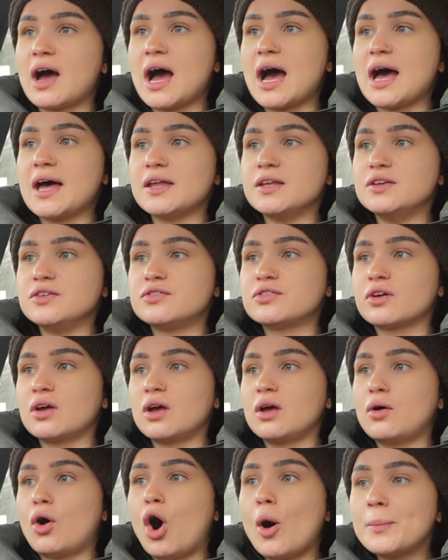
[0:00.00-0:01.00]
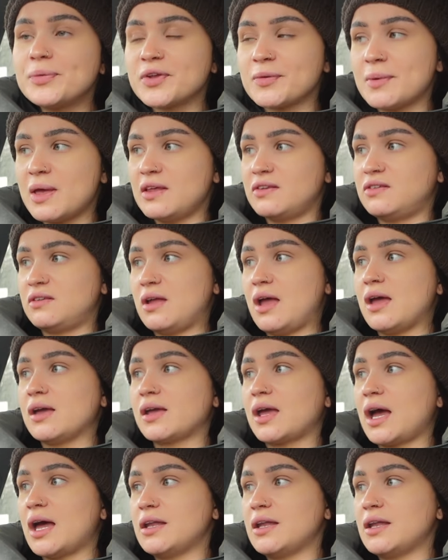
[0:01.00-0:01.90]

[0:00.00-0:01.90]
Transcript: and optimistic.